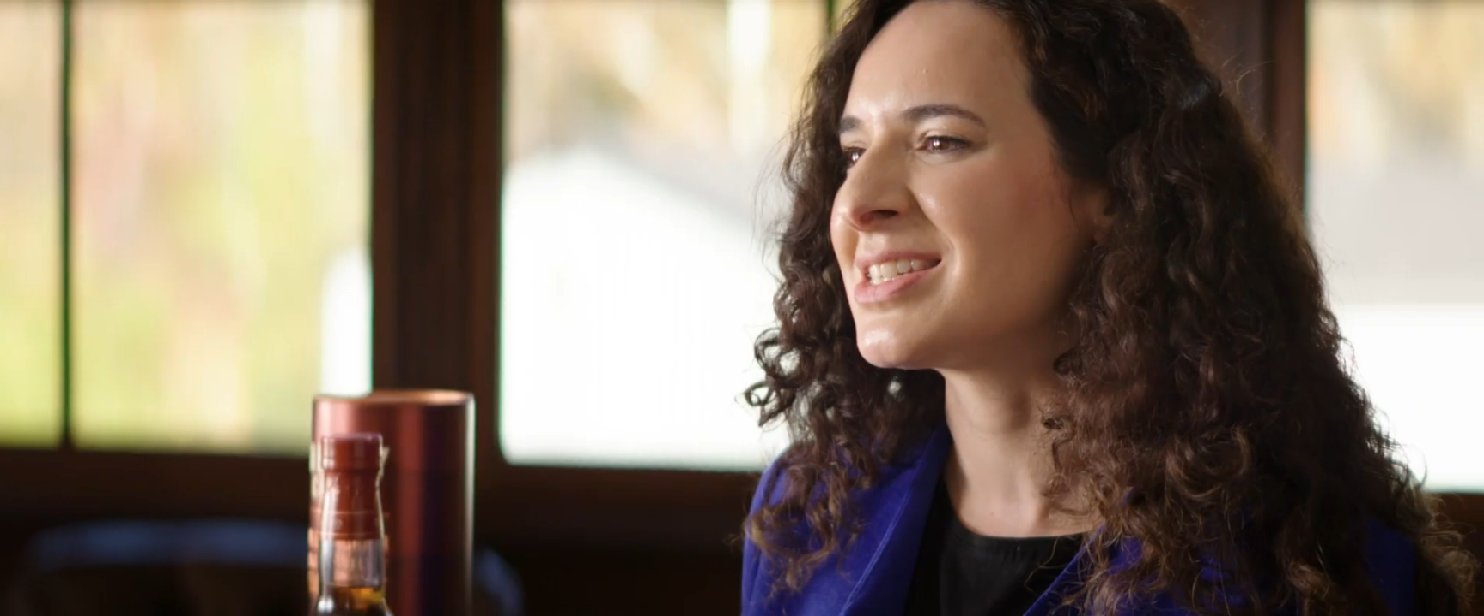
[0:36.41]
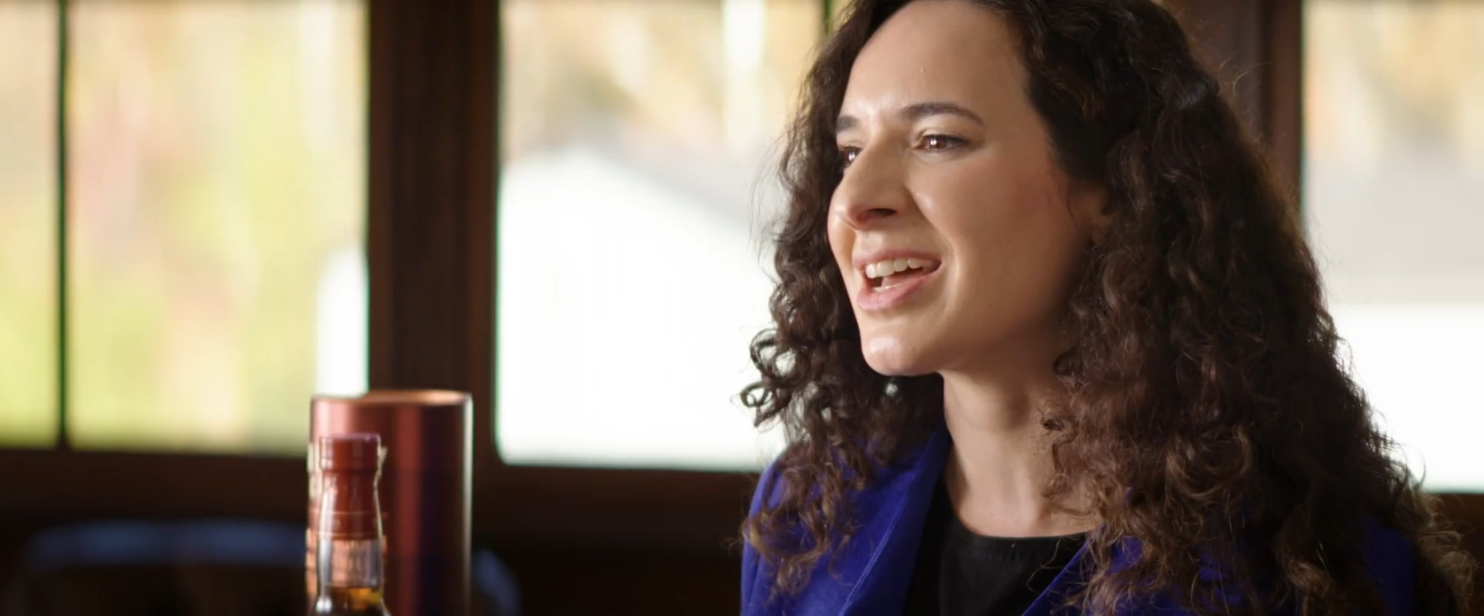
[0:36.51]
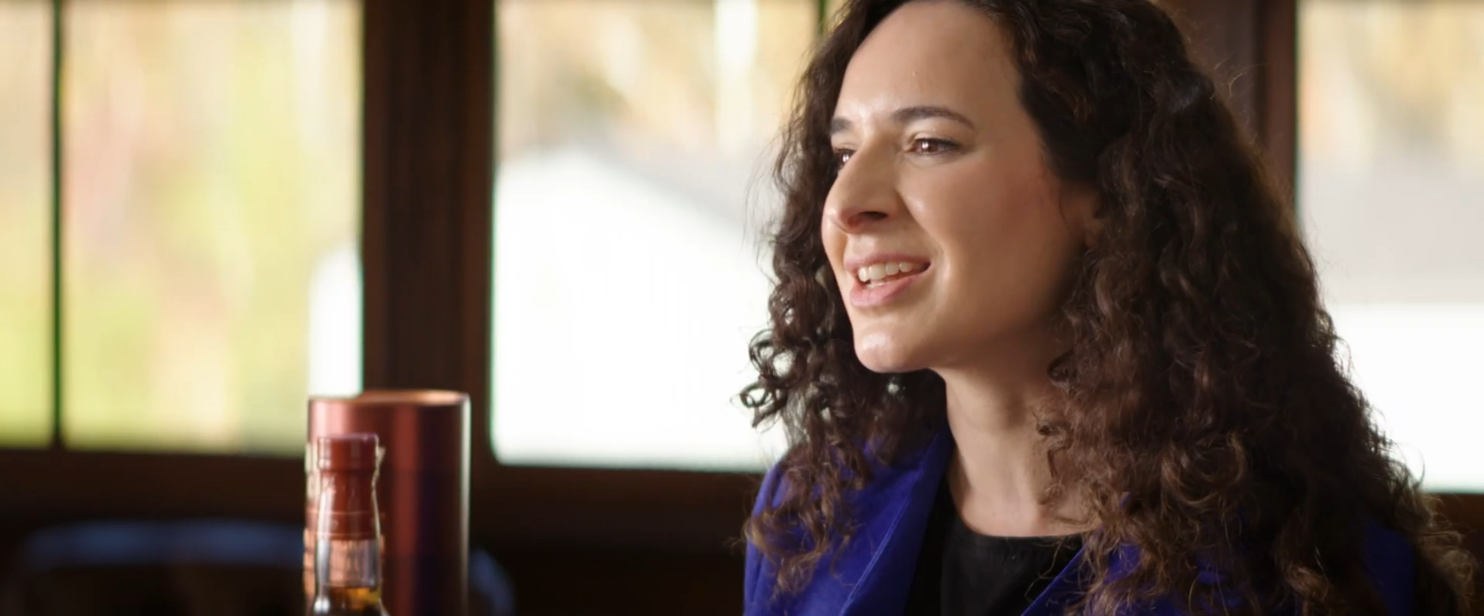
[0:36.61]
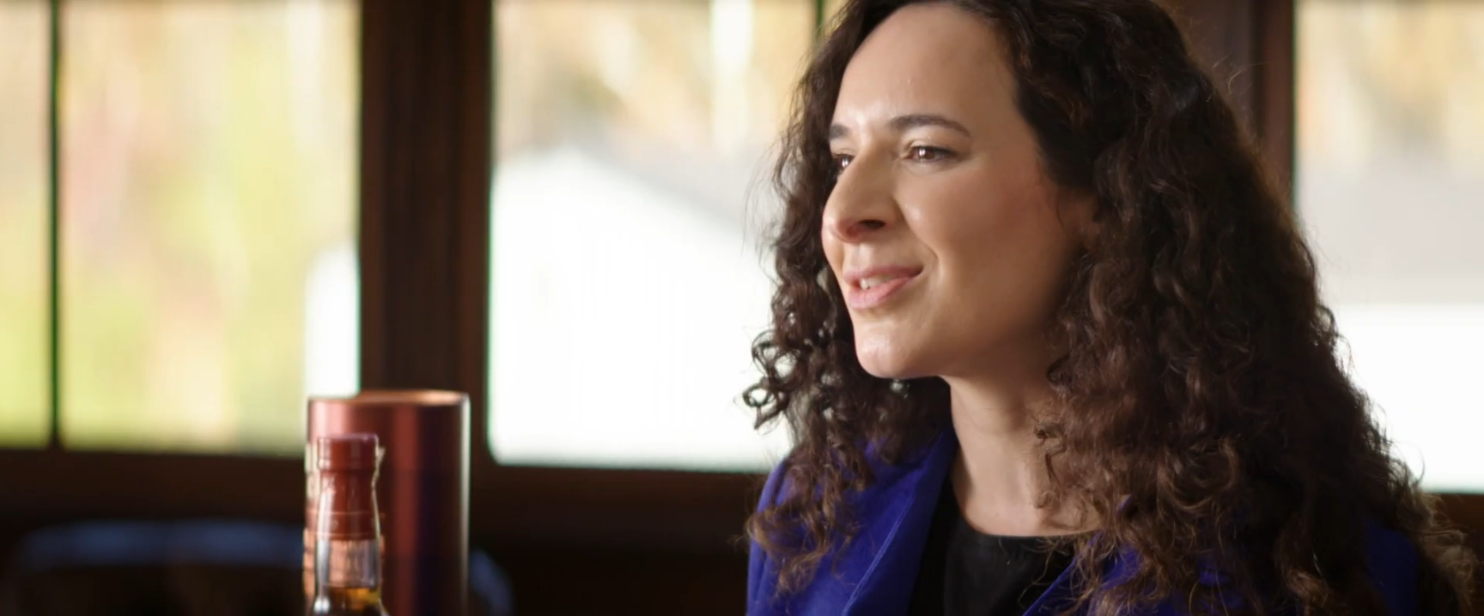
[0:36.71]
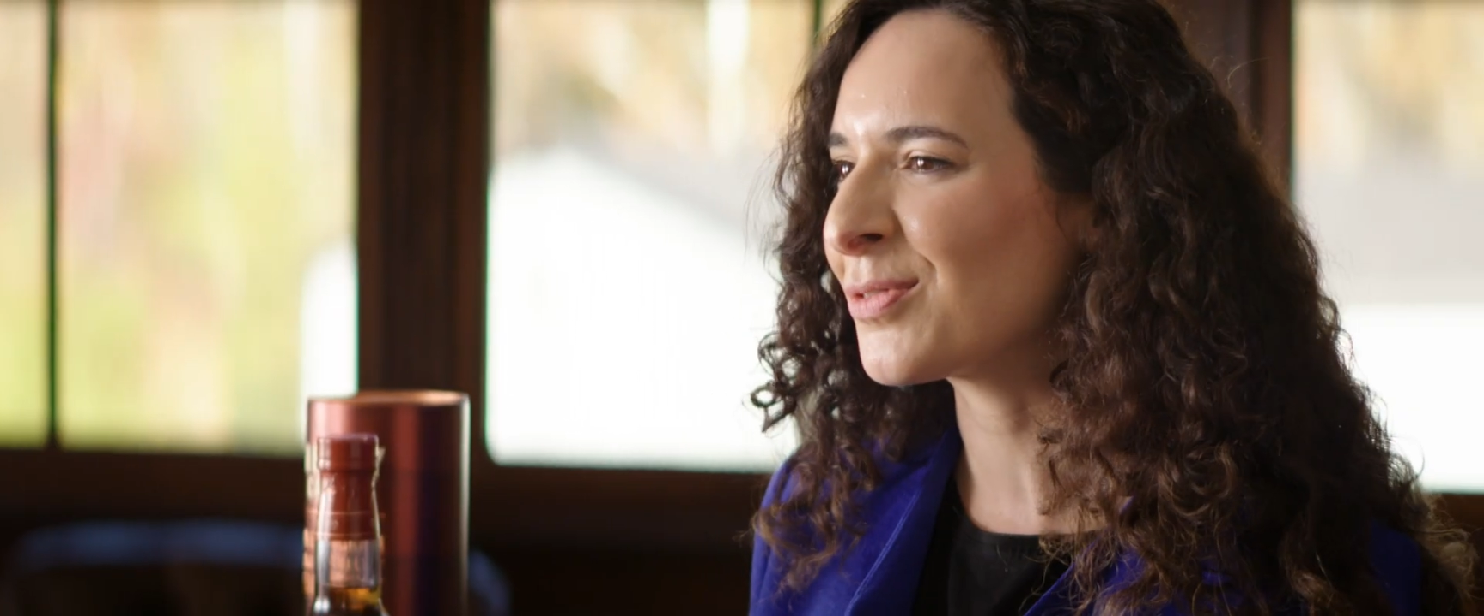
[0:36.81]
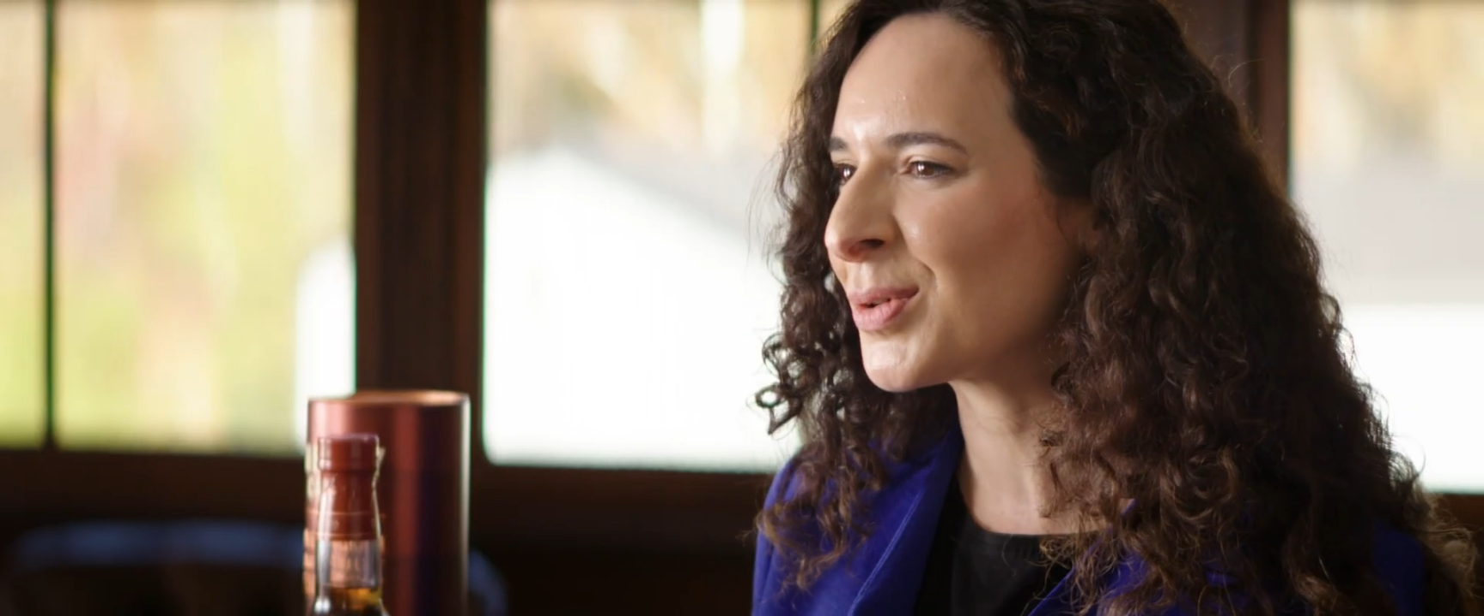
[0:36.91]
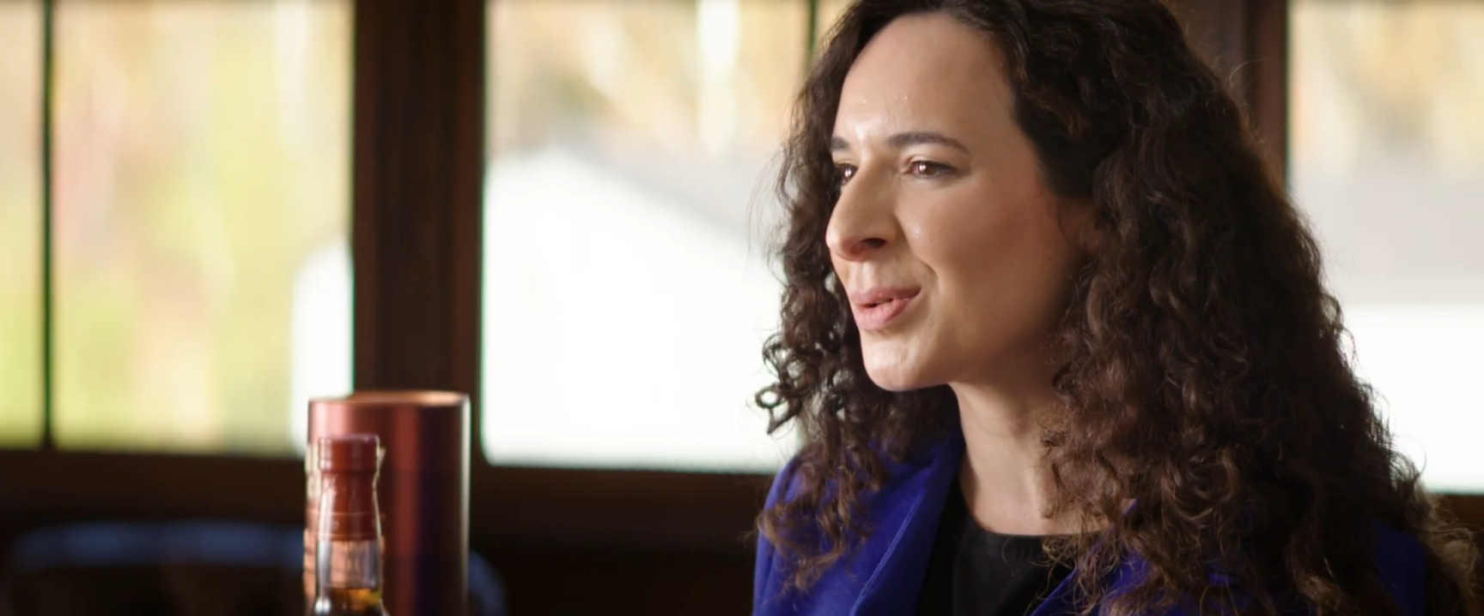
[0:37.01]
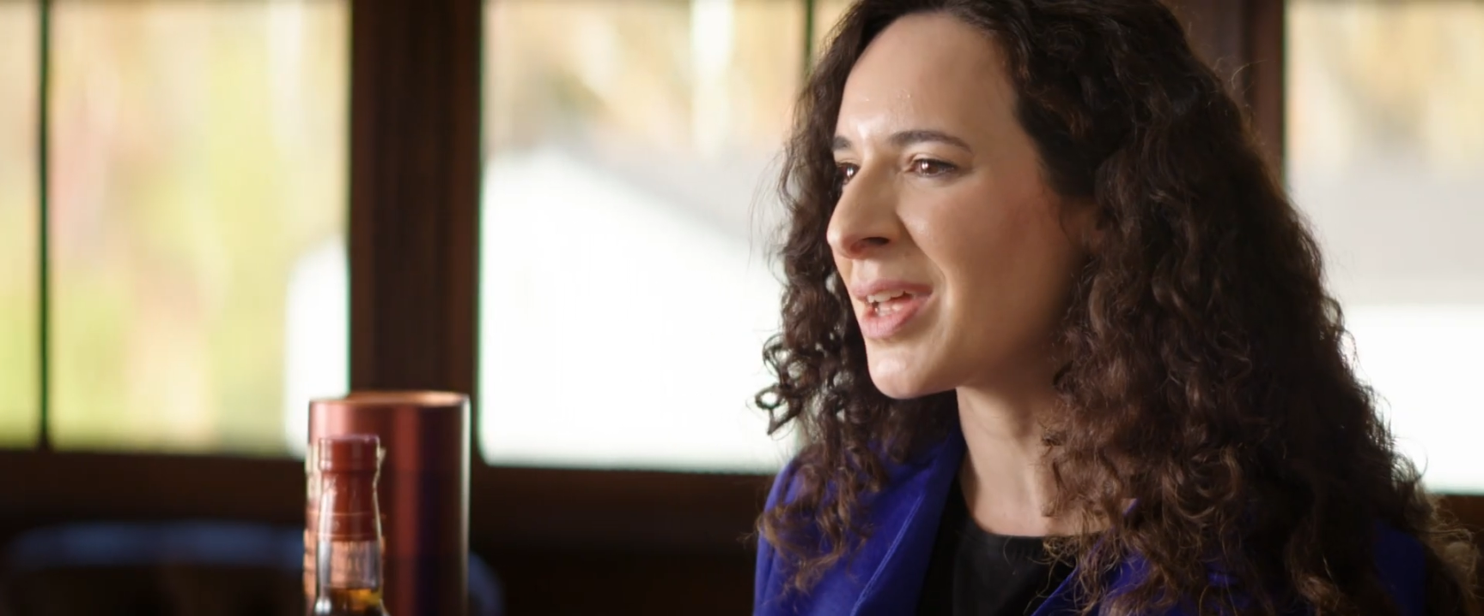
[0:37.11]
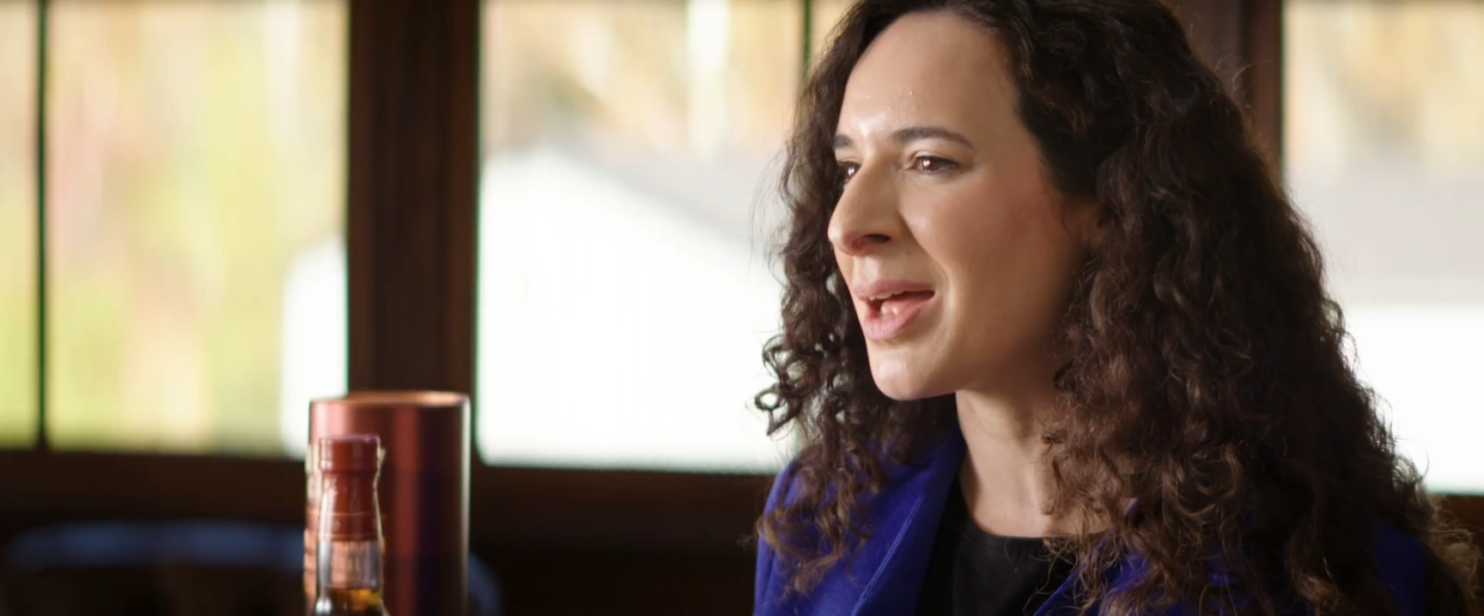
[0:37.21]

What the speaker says: decadent fruit